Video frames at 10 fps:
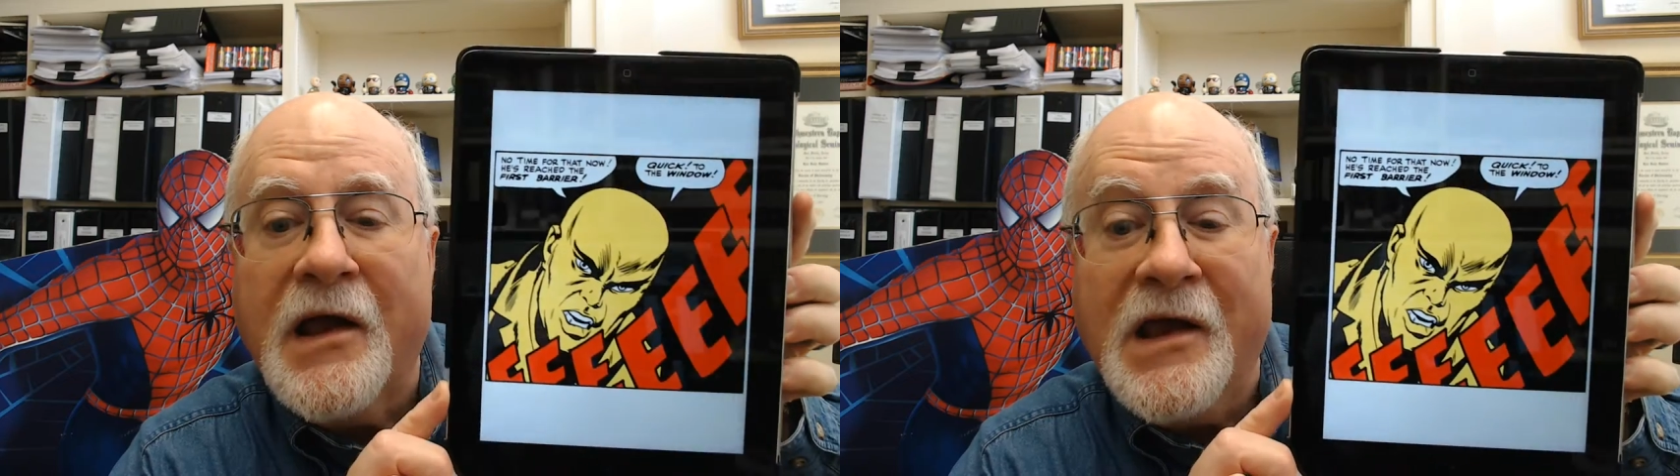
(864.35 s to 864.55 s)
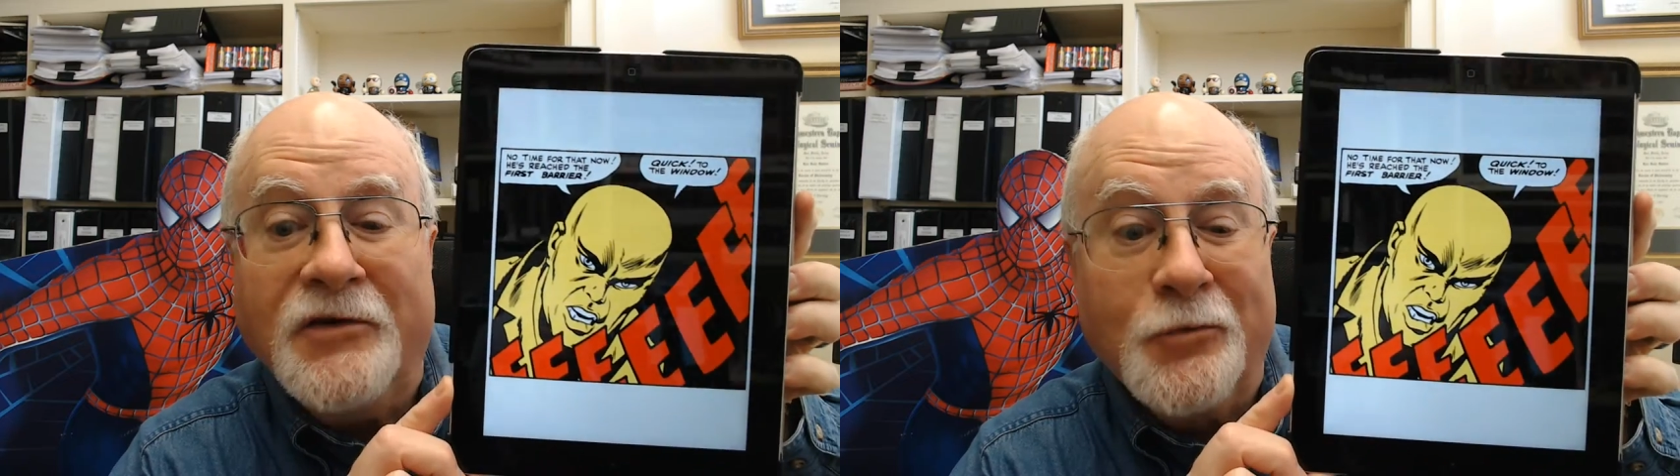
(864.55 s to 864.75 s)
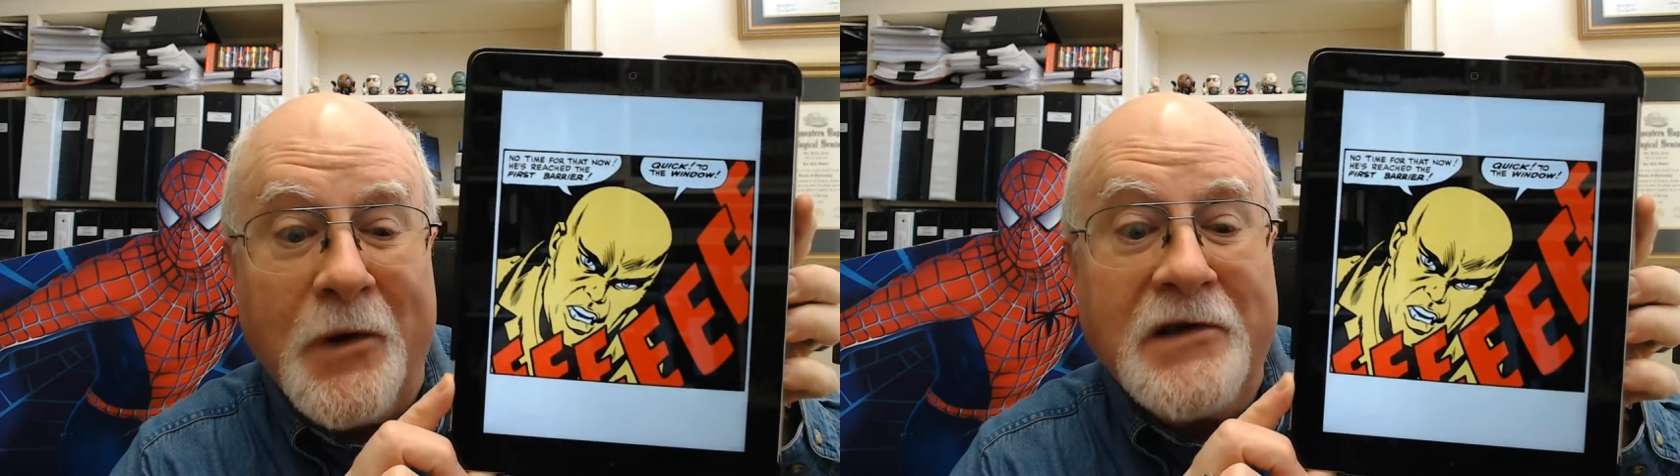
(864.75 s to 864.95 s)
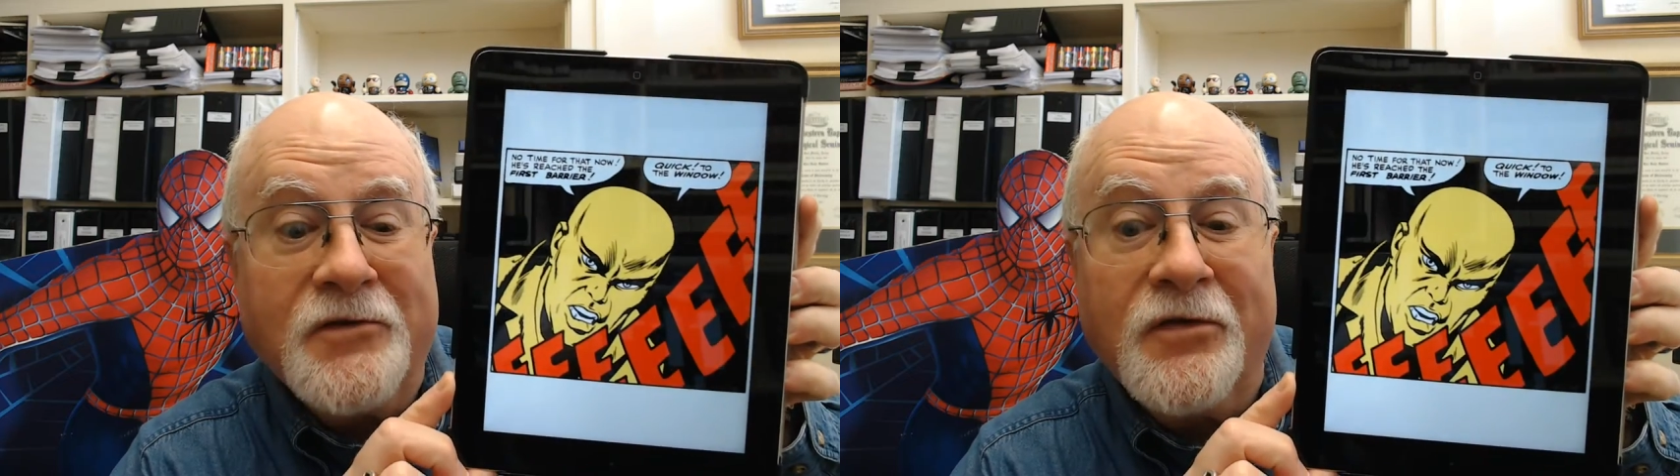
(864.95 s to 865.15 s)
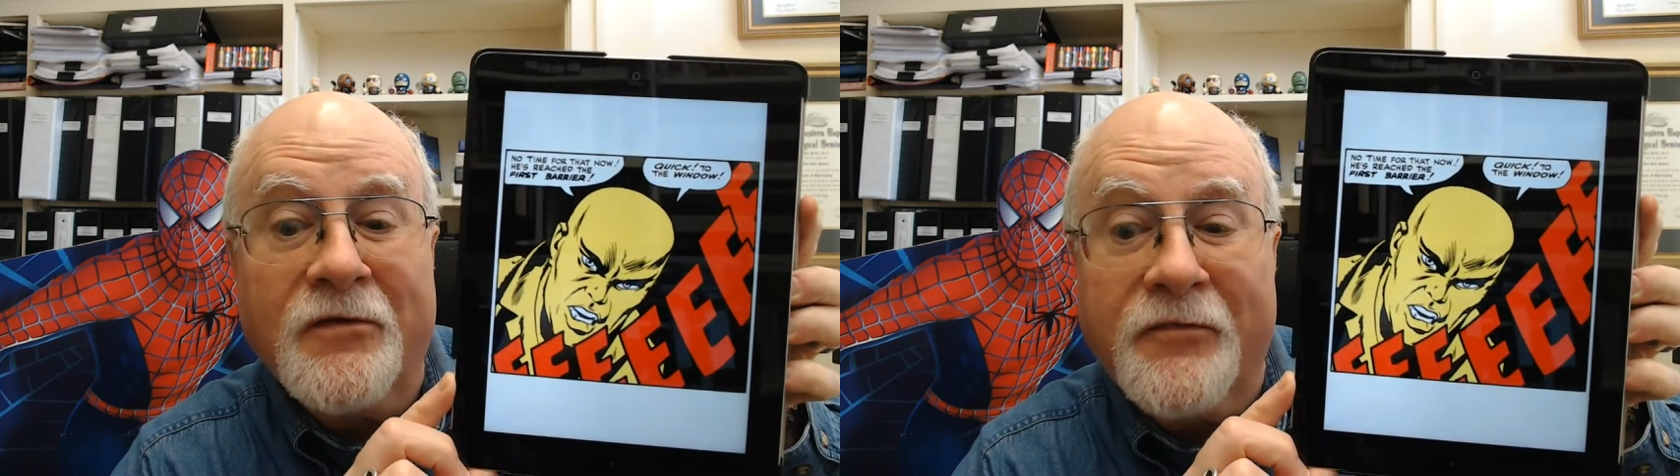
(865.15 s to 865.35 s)
He's
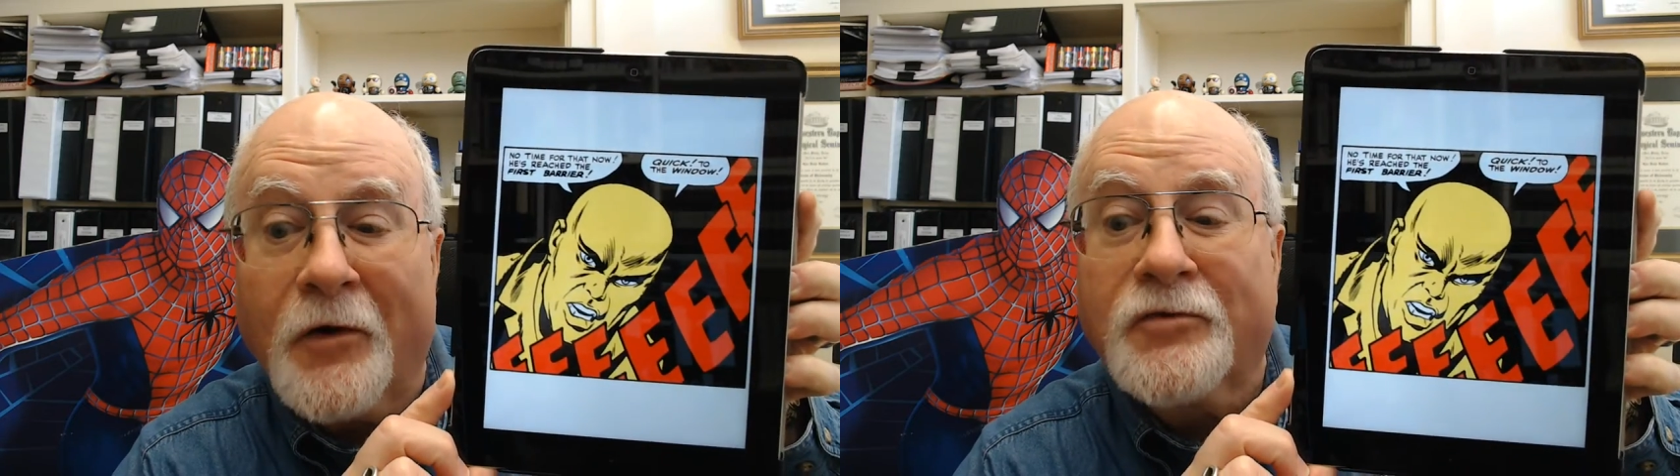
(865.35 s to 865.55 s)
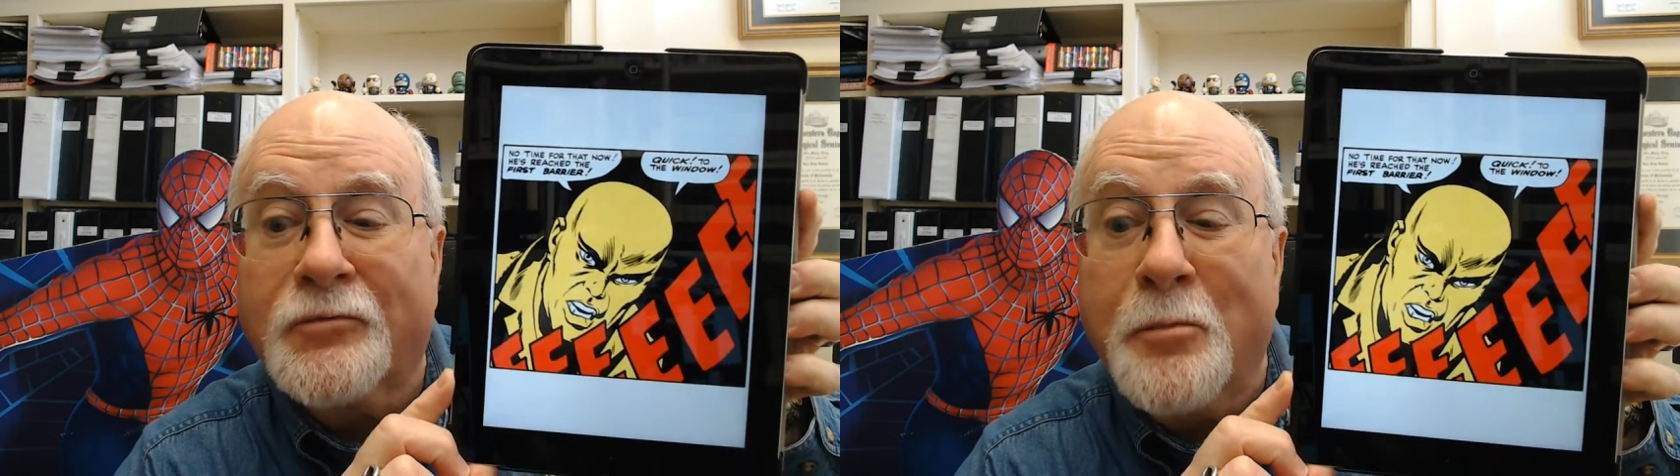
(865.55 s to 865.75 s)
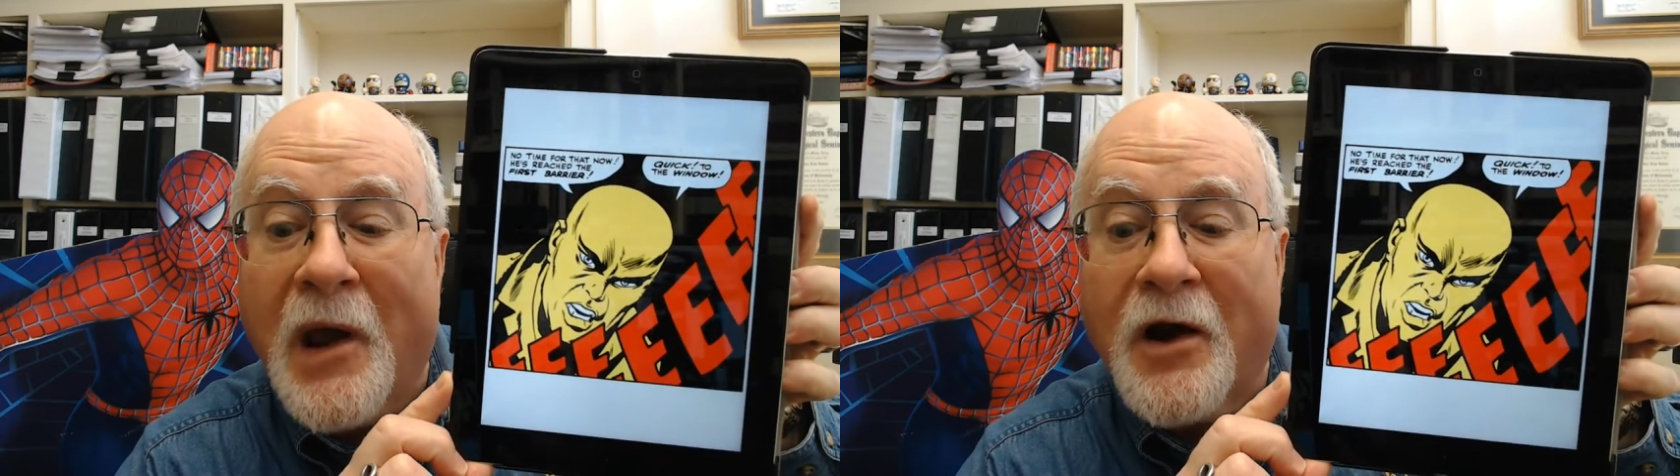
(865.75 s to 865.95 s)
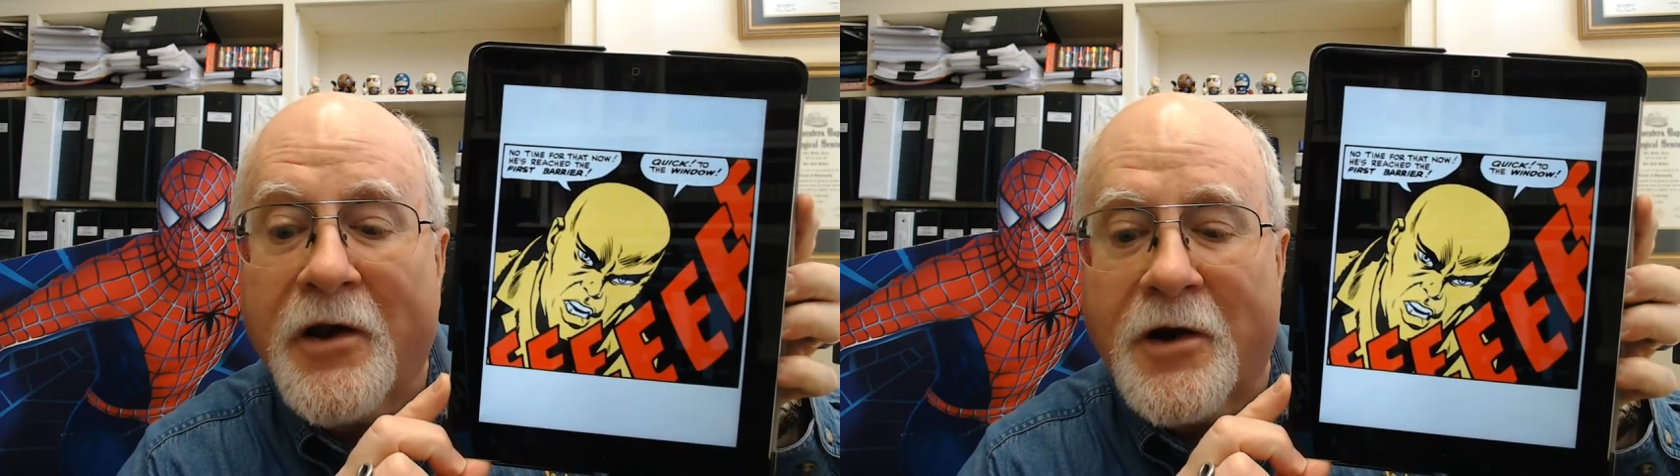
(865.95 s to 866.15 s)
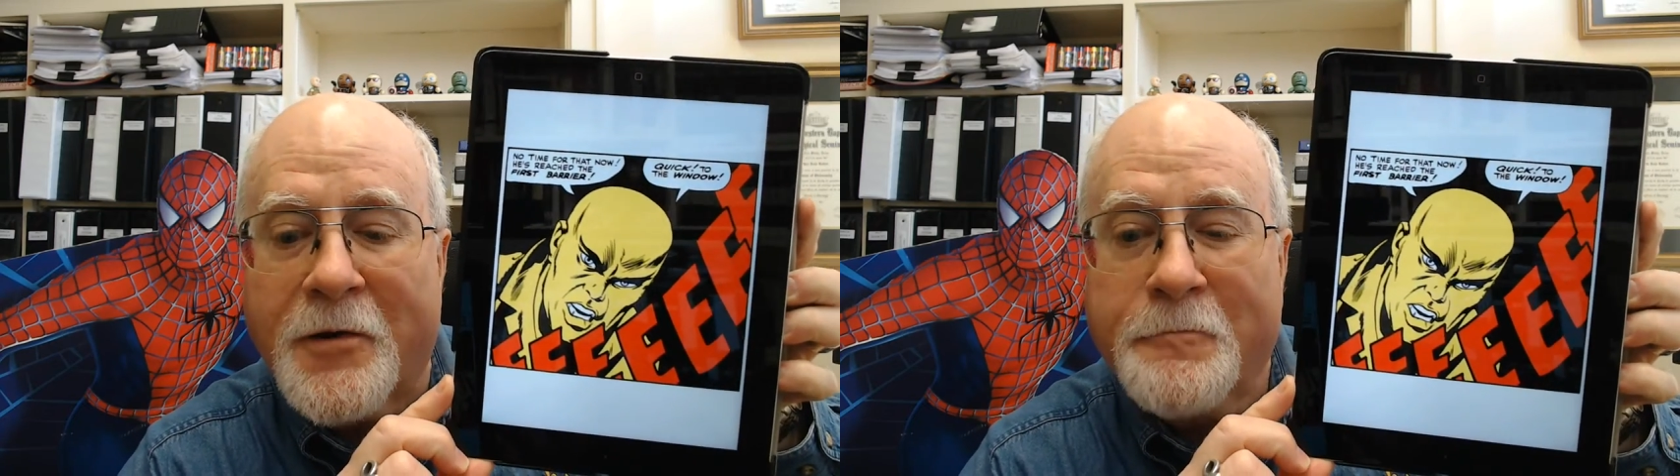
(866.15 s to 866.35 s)
reached the first
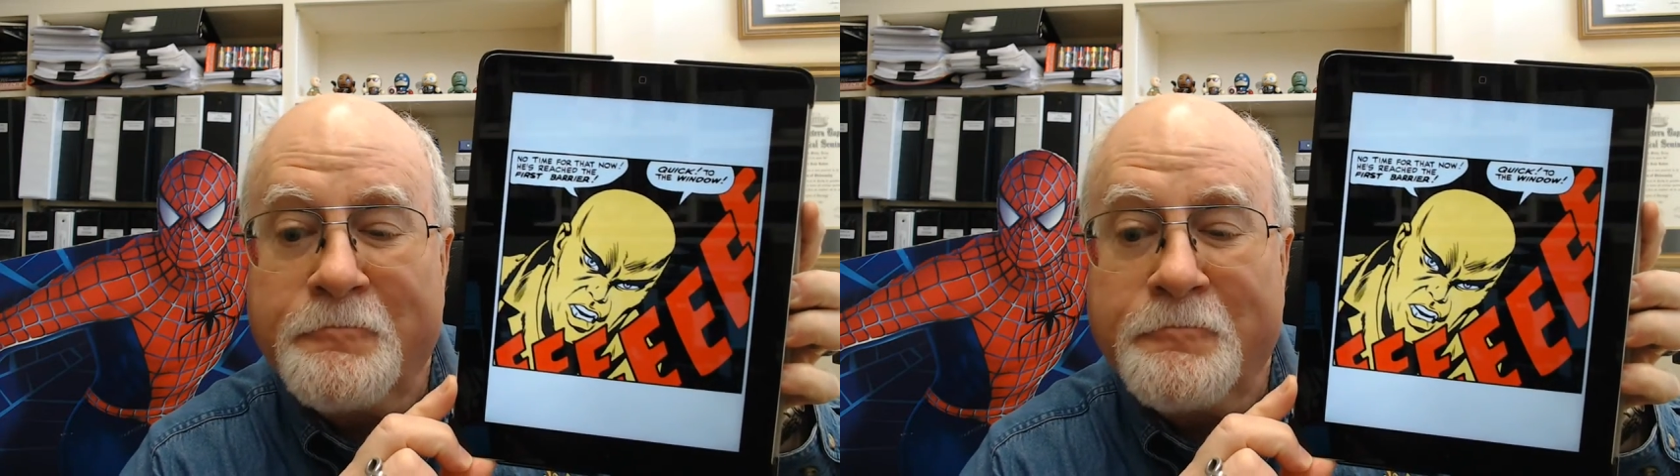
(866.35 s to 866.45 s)
barrier.